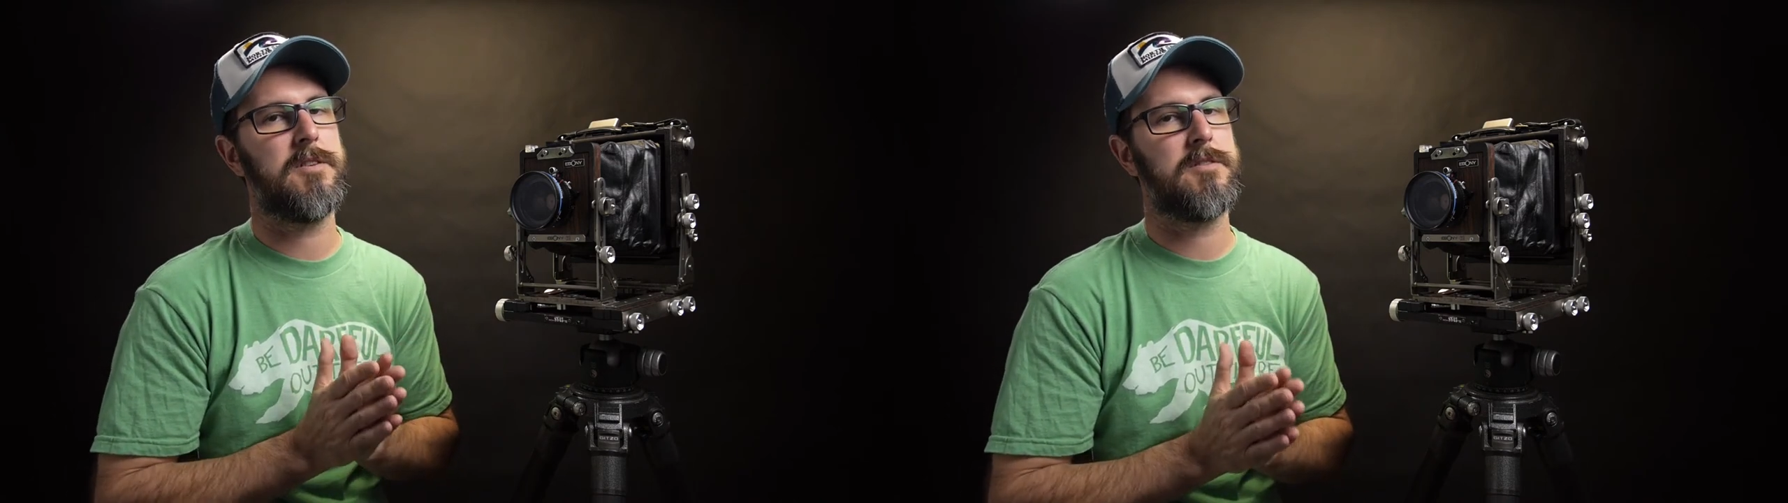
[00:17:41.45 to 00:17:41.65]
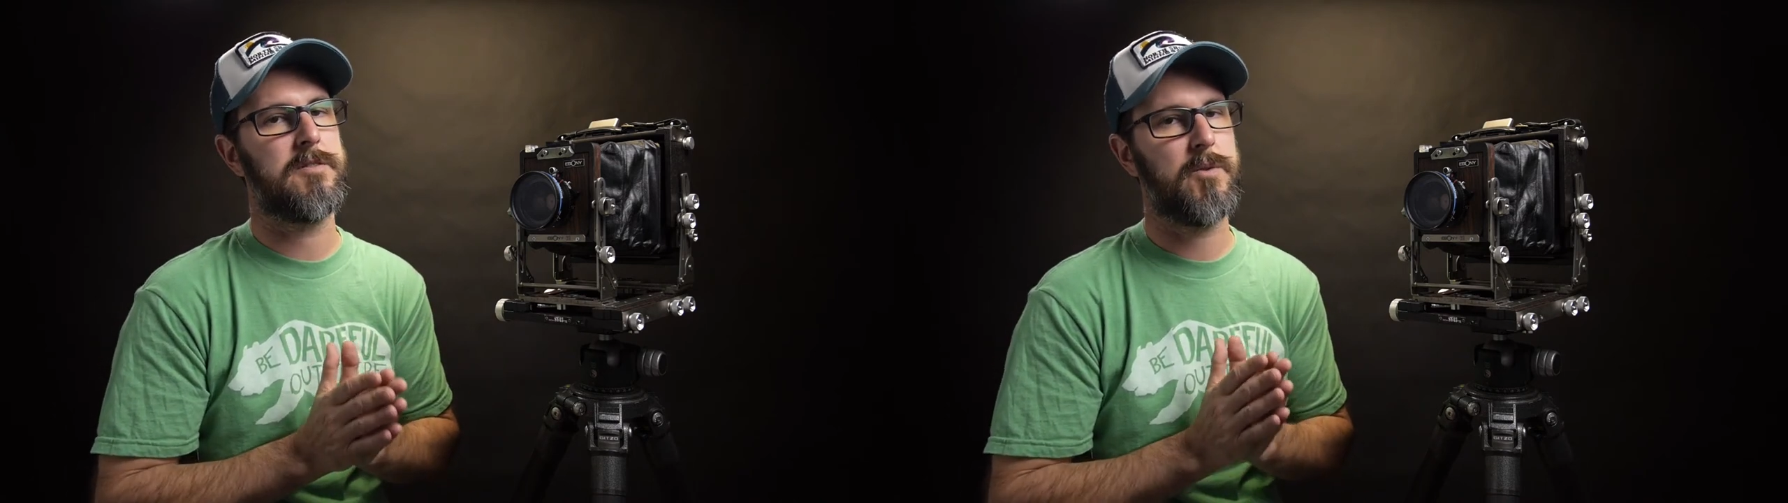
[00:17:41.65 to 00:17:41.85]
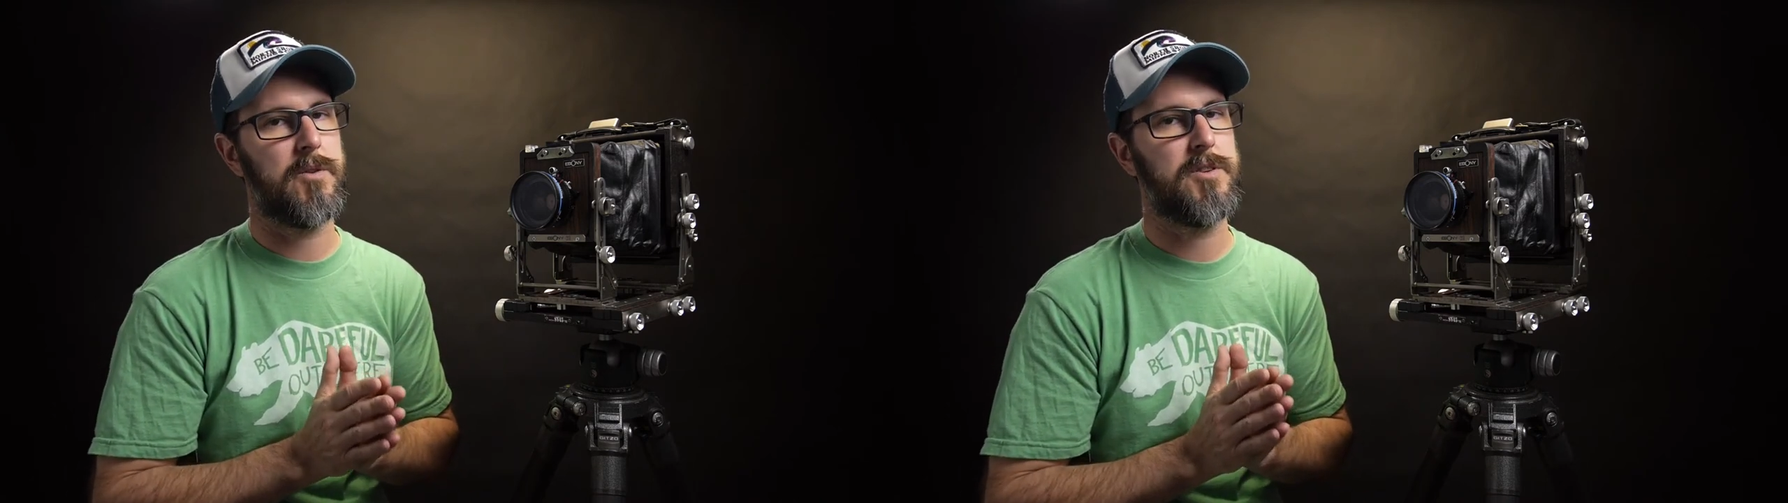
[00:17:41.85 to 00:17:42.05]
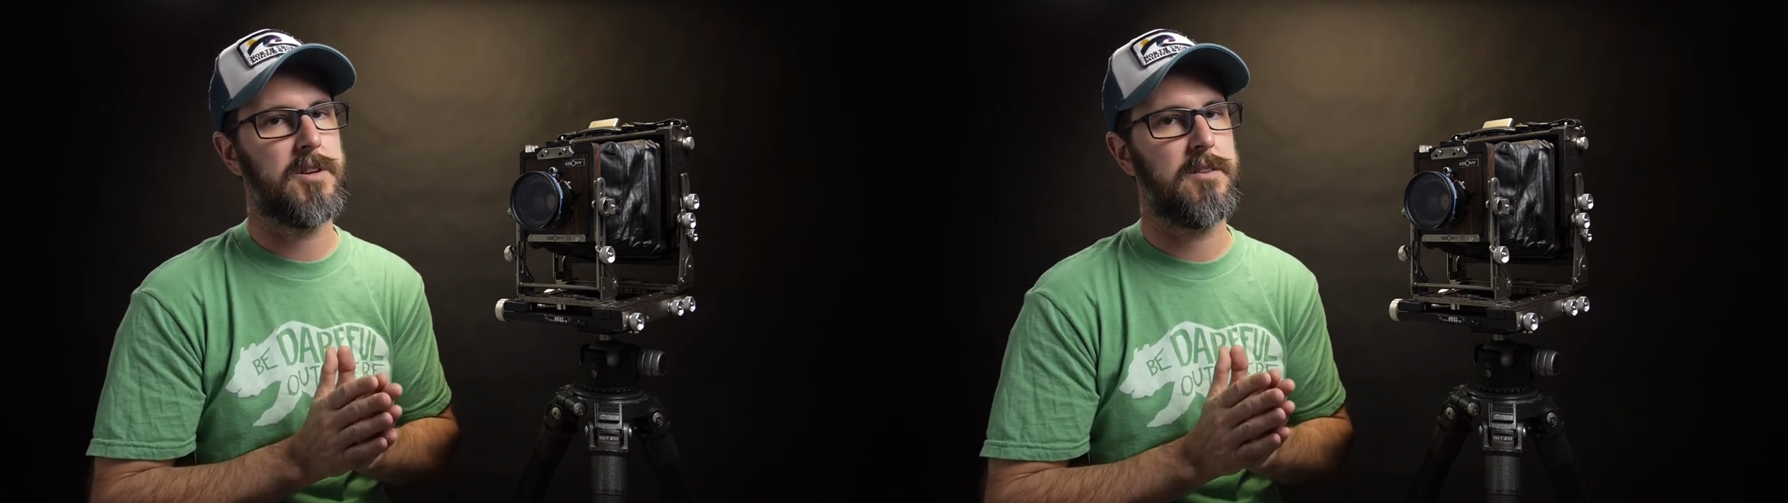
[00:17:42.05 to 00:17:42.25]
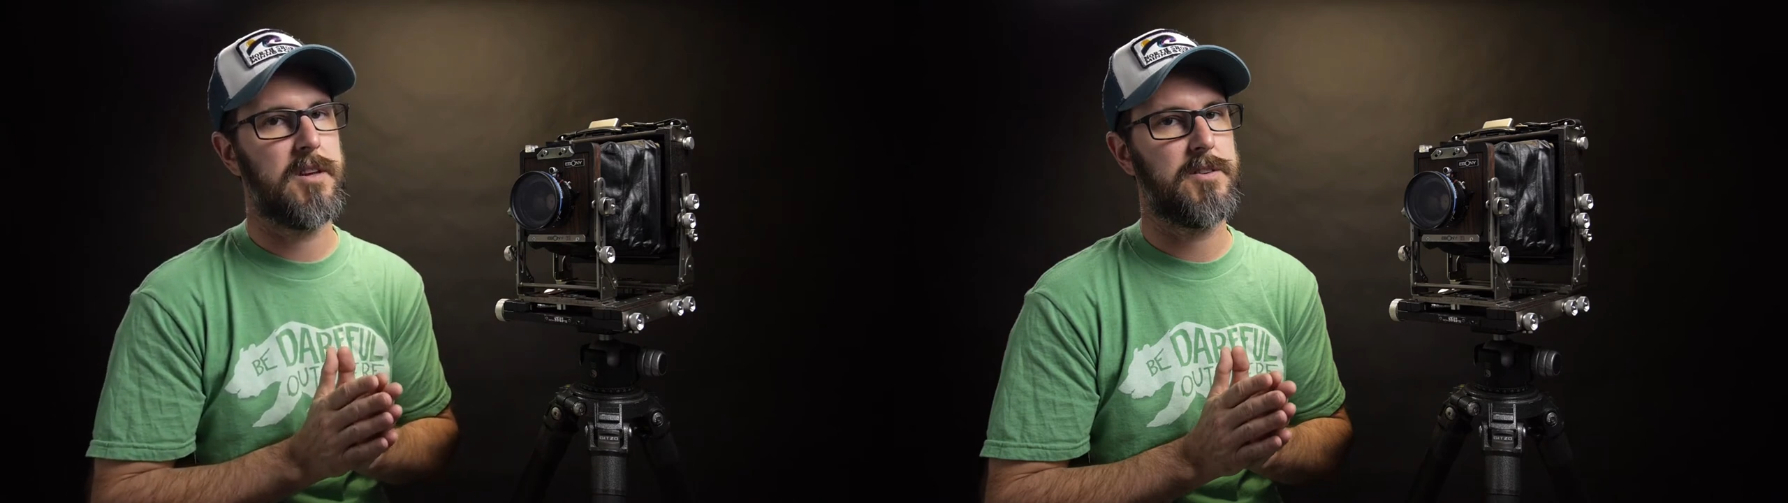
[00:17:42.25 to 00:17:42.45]

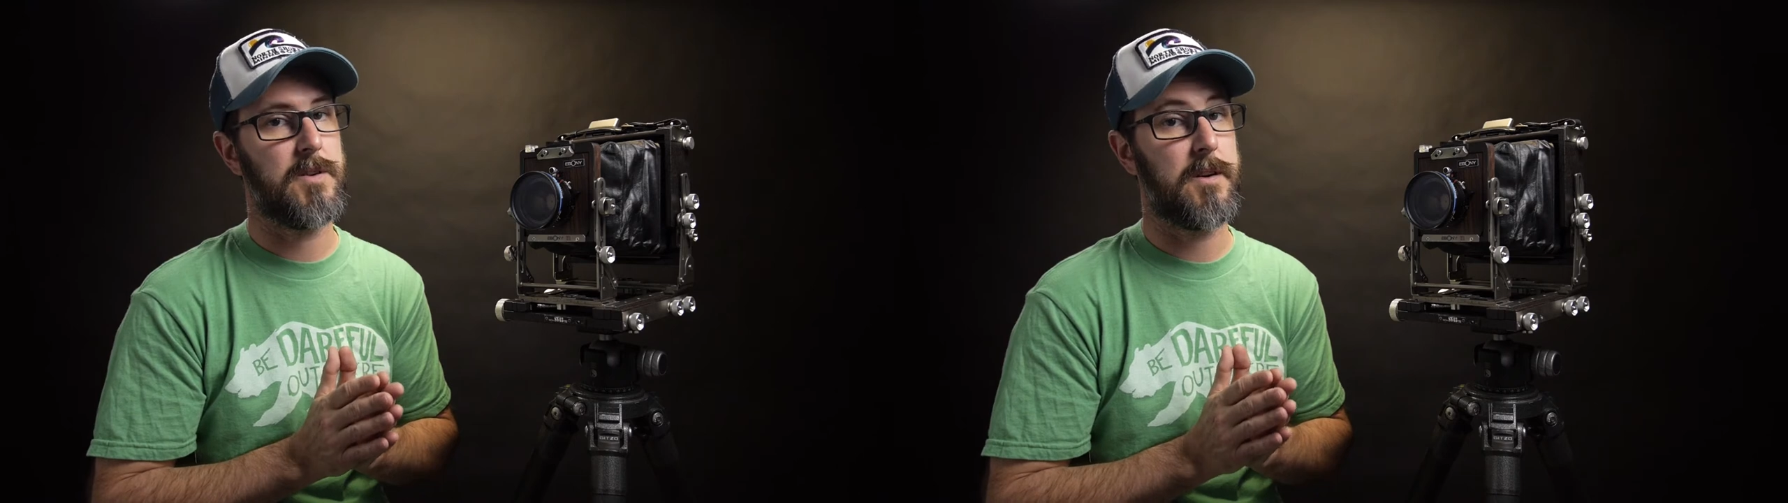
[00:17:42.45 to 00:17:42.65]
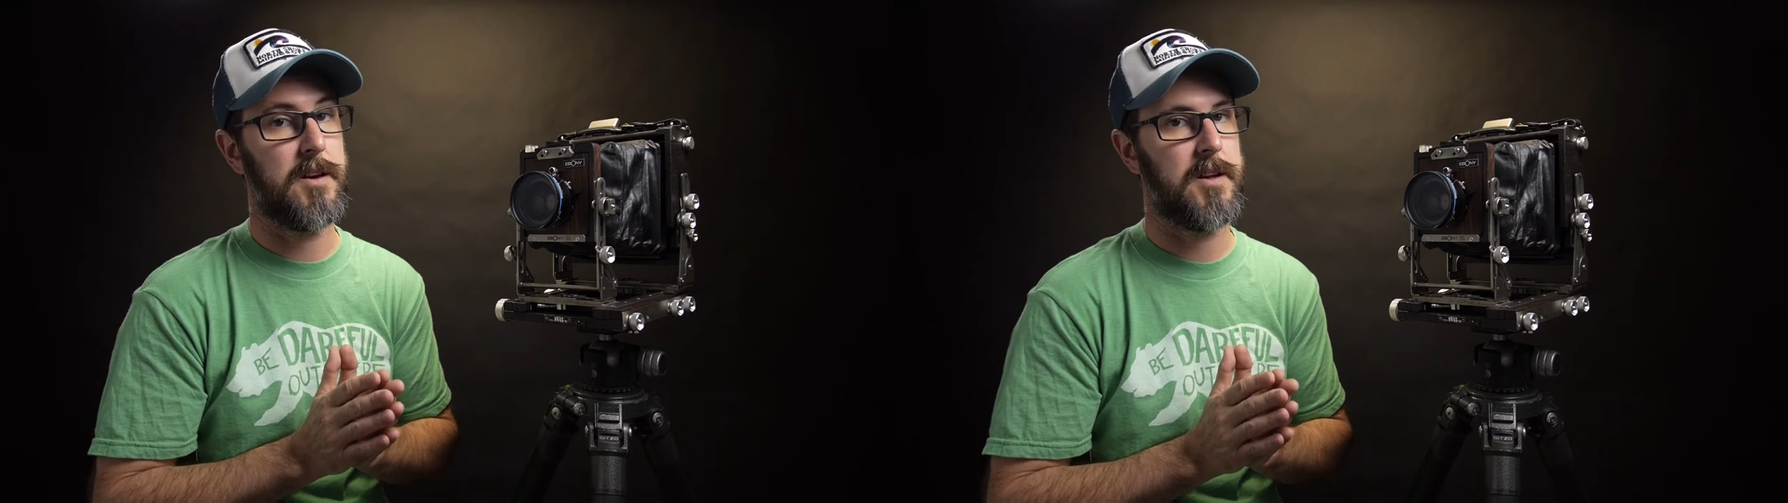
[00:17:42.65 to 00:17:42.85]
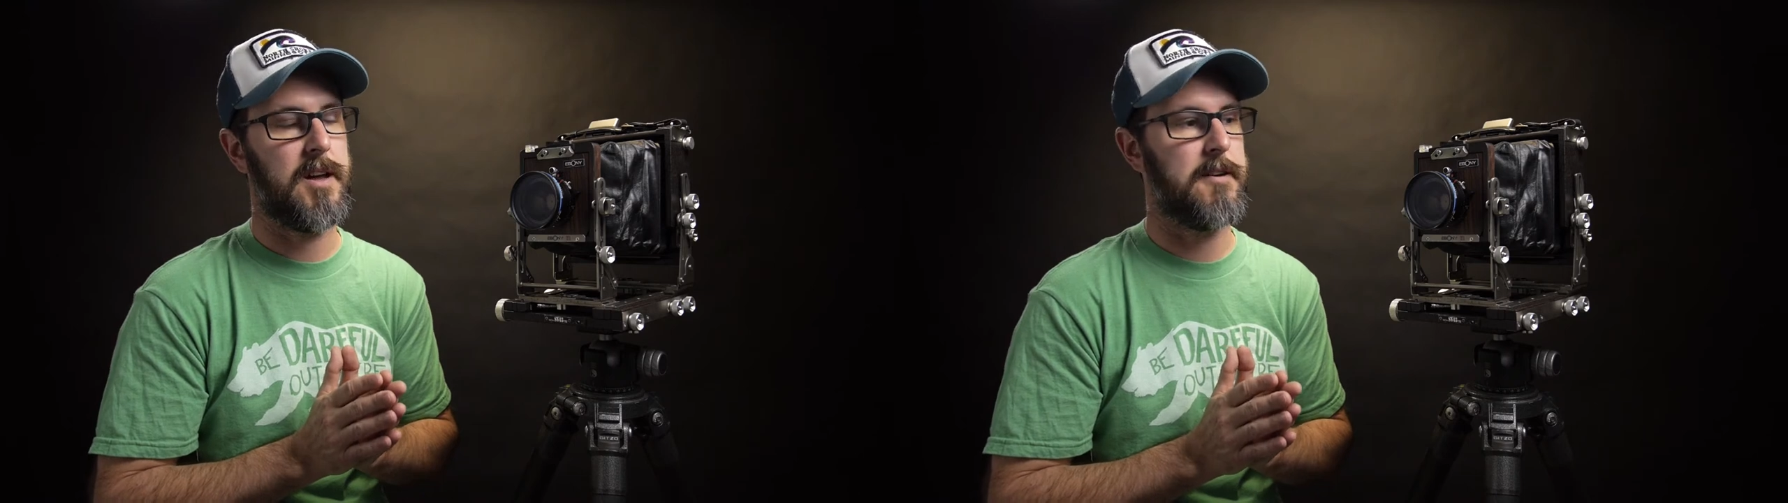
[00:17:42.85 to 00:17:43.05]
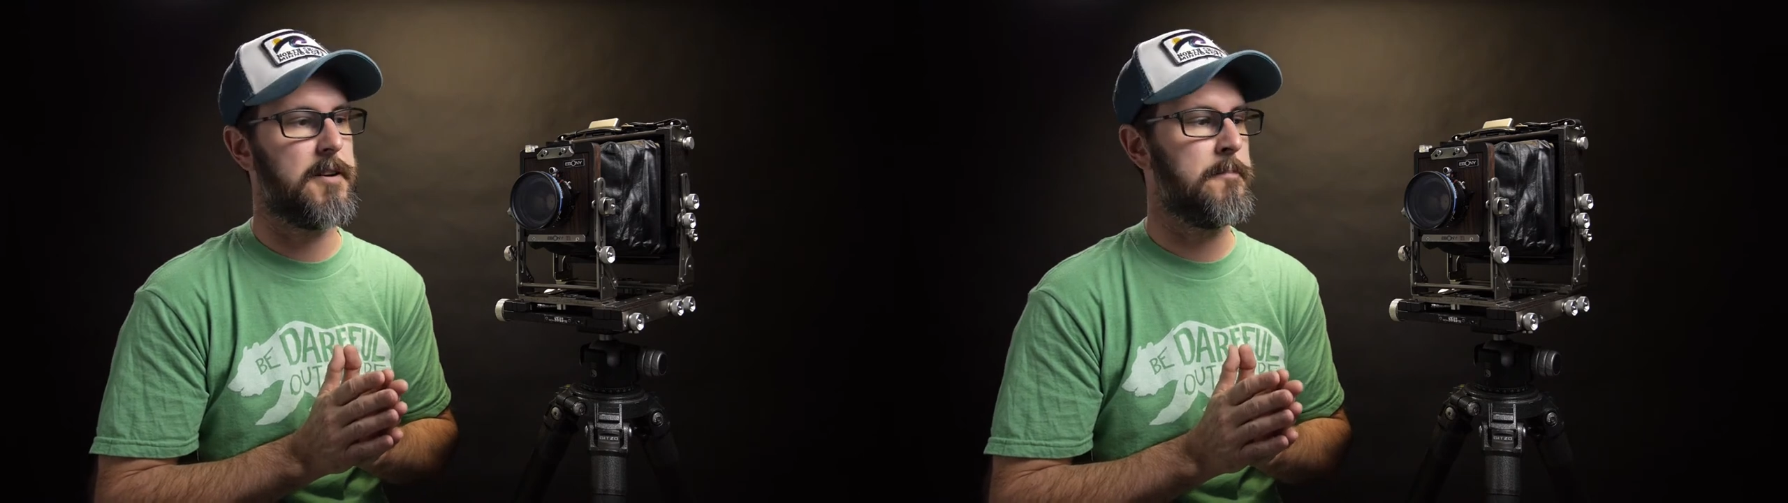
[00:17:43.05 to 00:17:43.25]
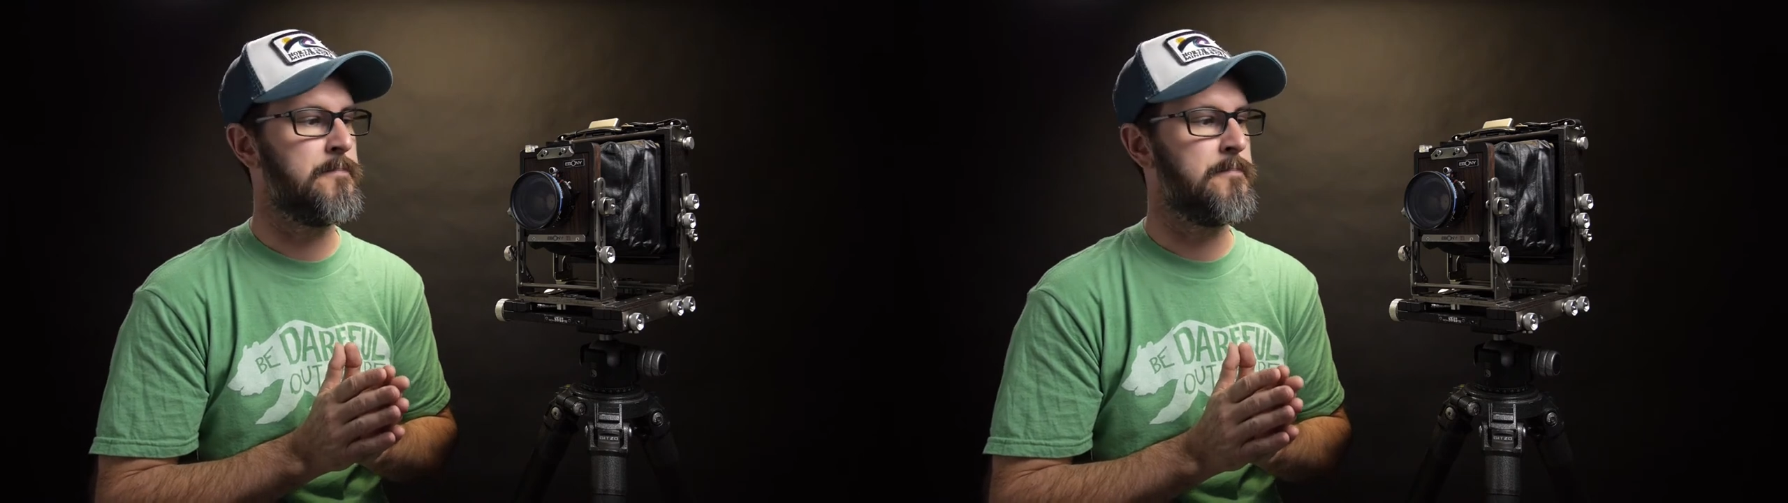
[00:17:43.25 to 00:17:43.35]
distortion that you're going to get.